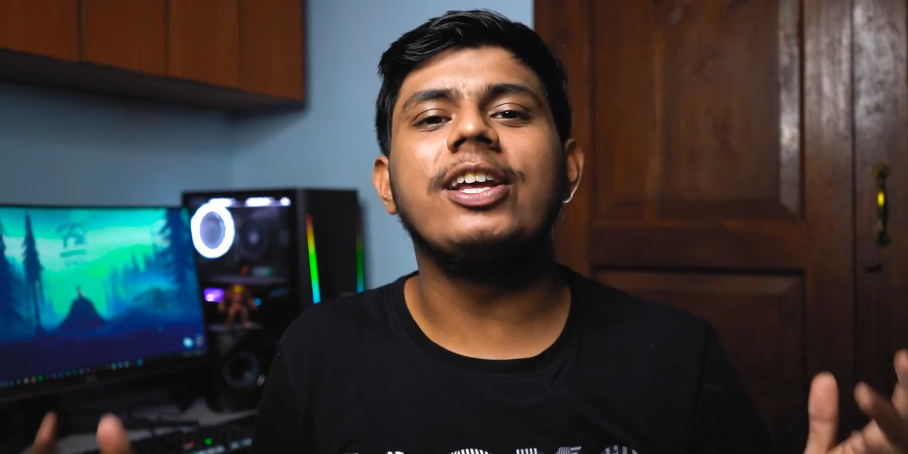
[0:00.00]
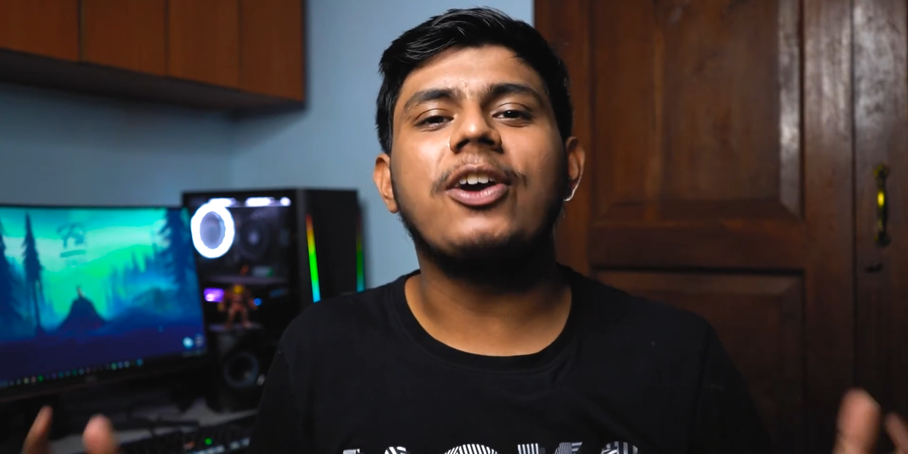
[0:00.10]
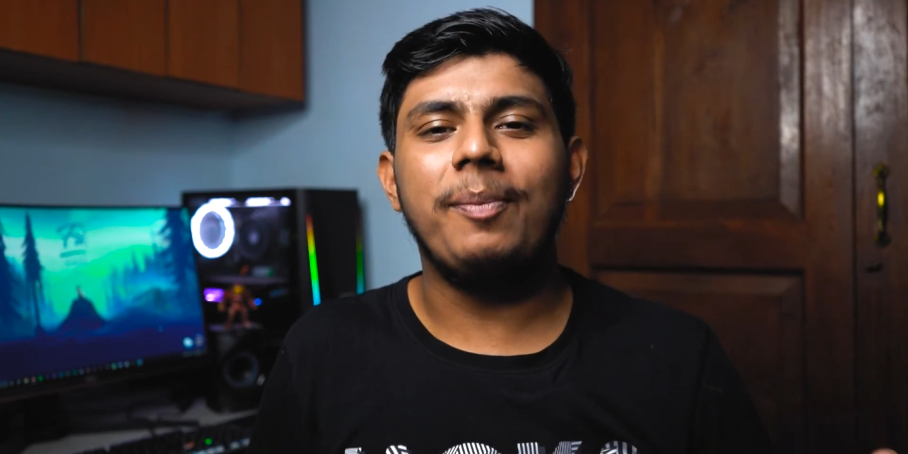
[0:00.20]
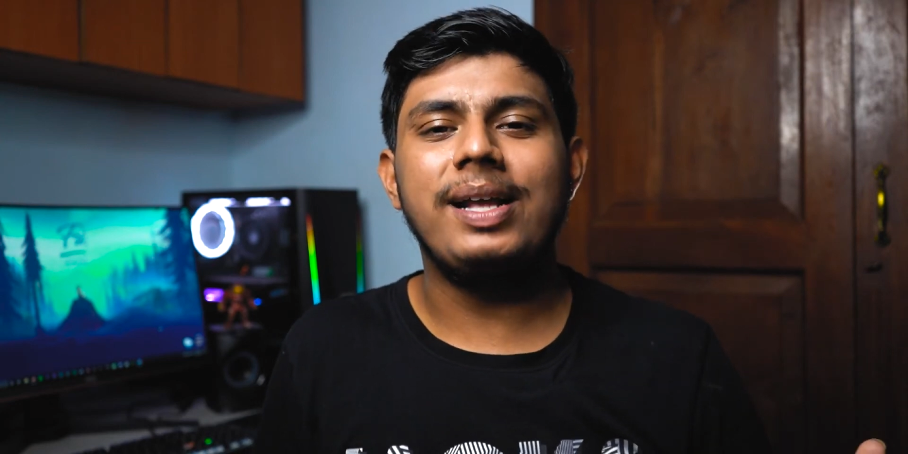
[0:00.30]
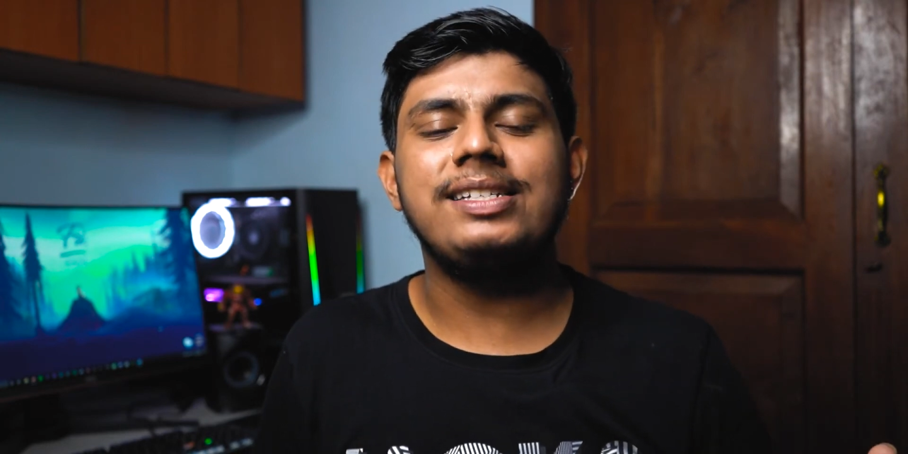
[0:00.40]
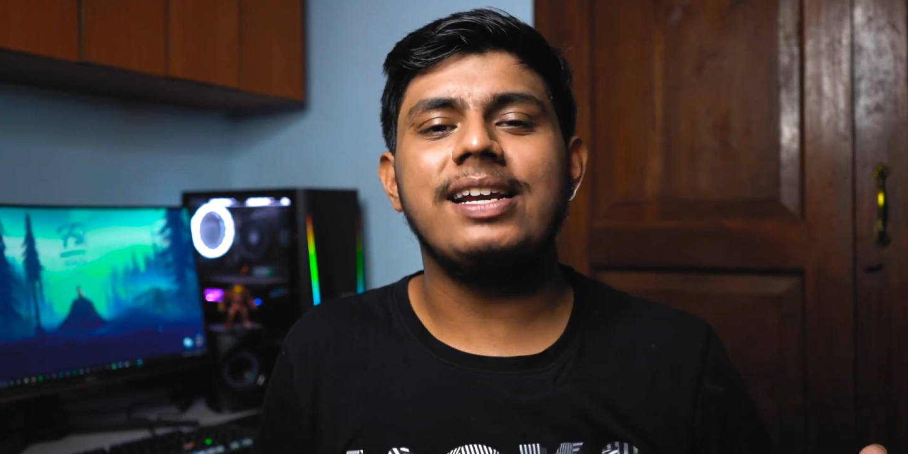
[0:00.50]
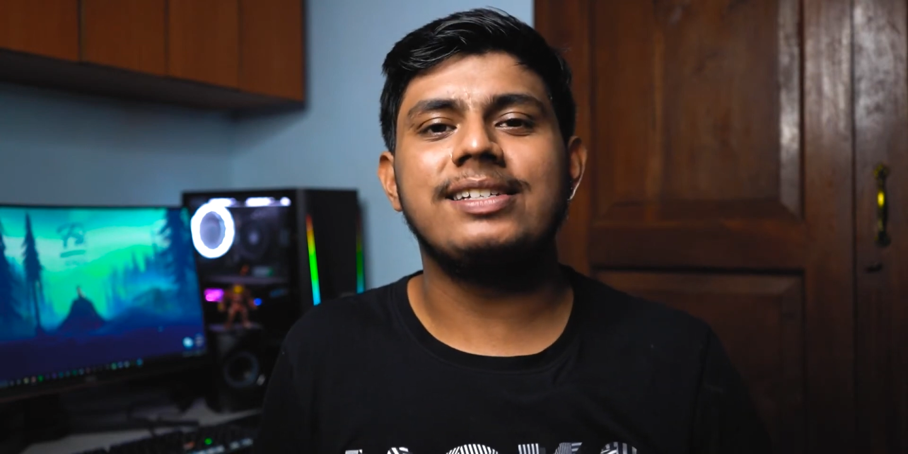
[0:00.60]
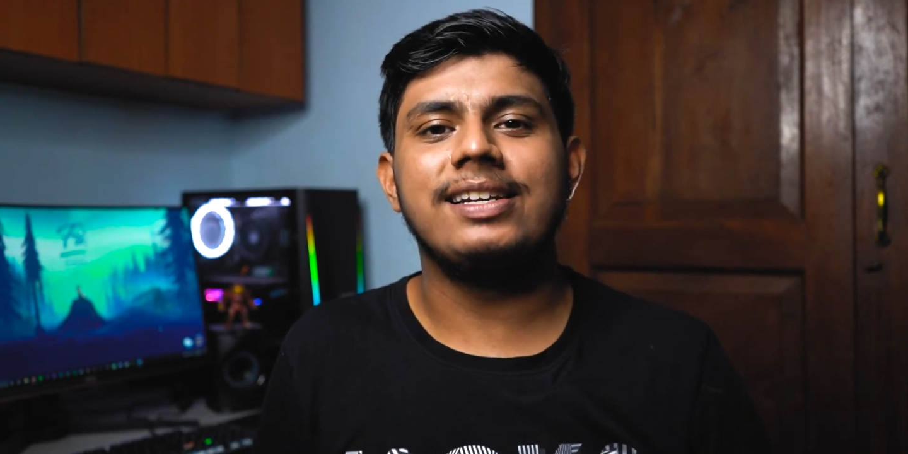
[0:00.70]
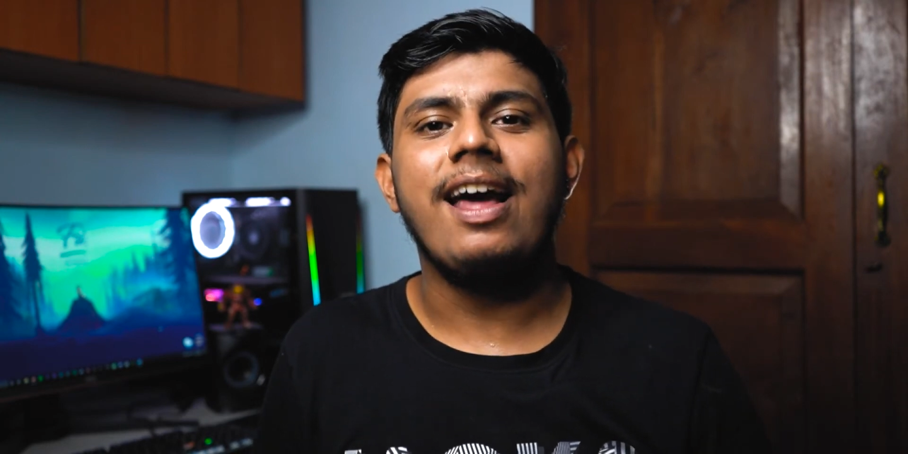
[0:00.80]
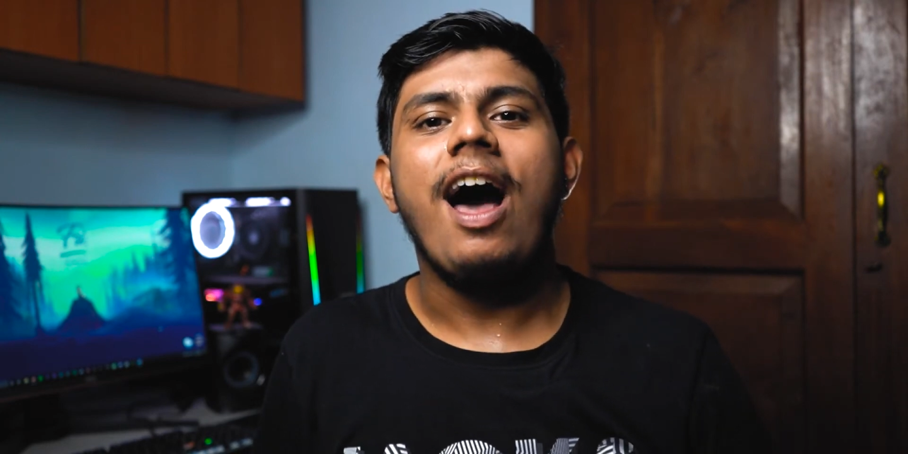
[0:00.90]
comment
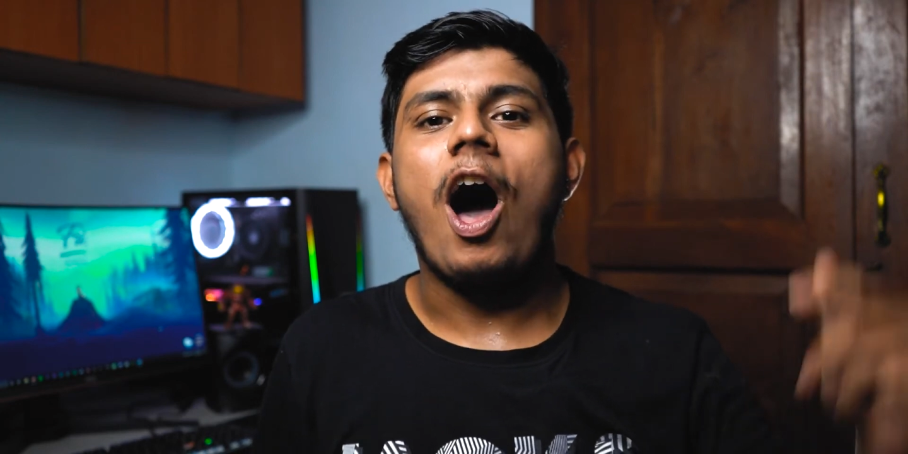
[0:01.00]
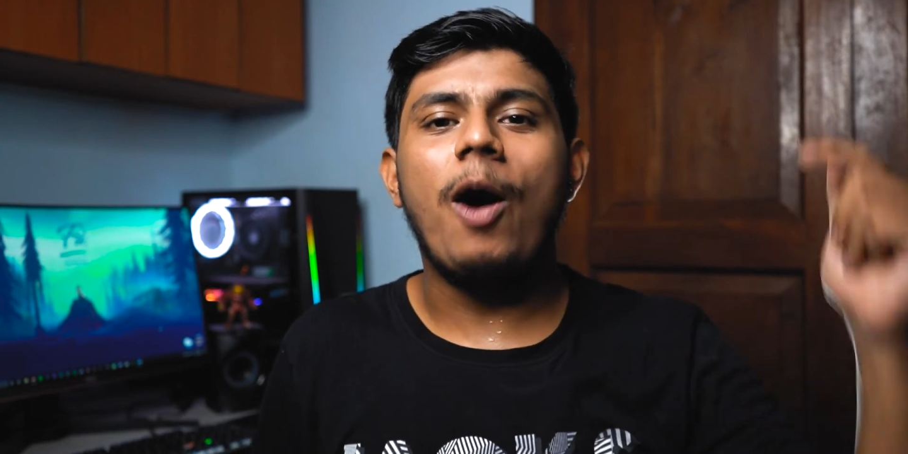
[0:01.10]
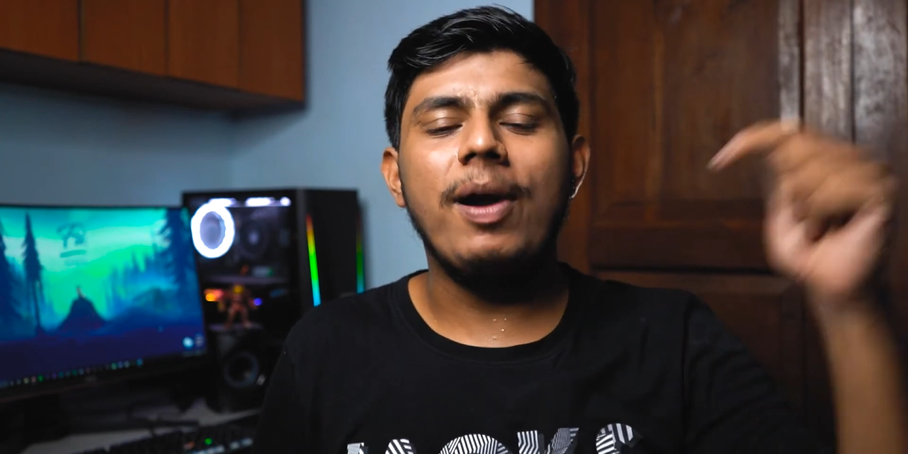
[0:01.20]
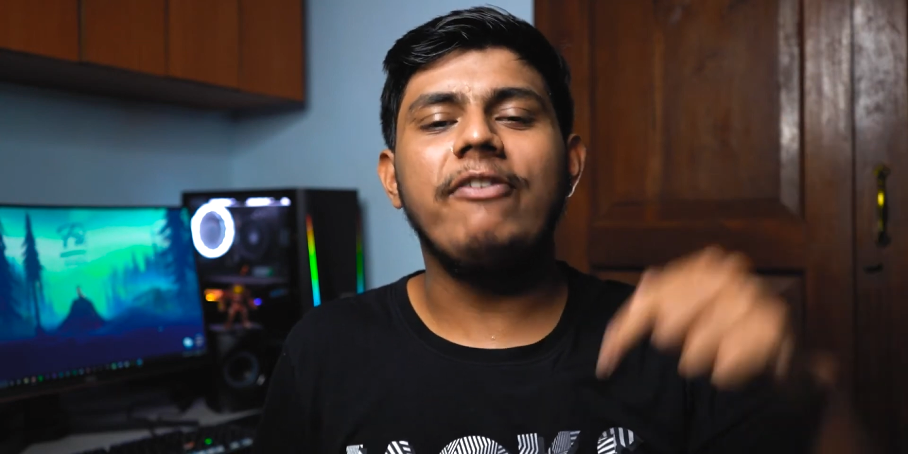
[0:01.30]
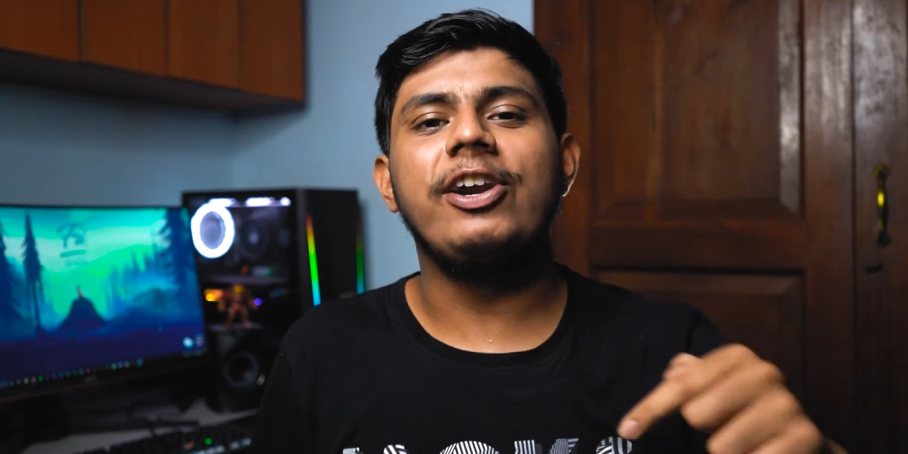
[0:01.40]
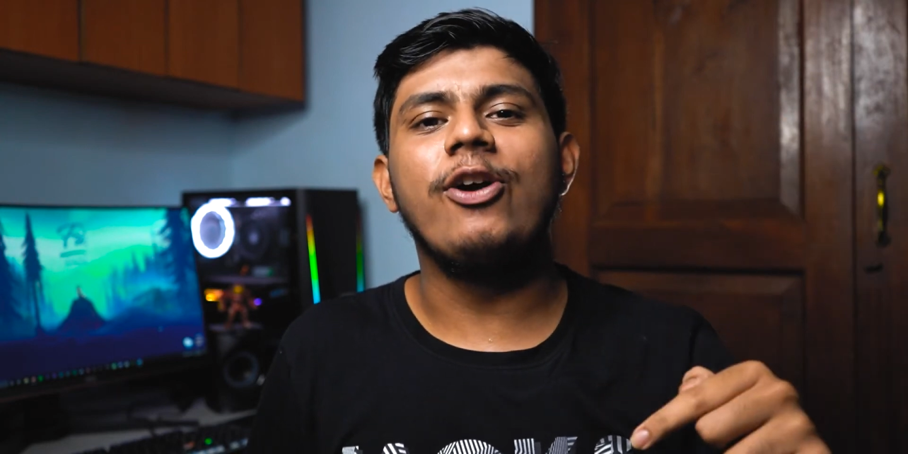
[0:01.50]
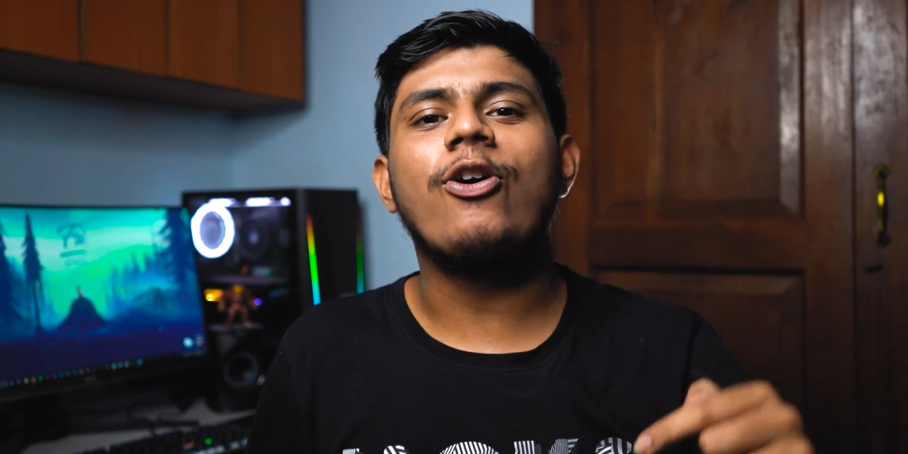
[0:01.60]
section how my video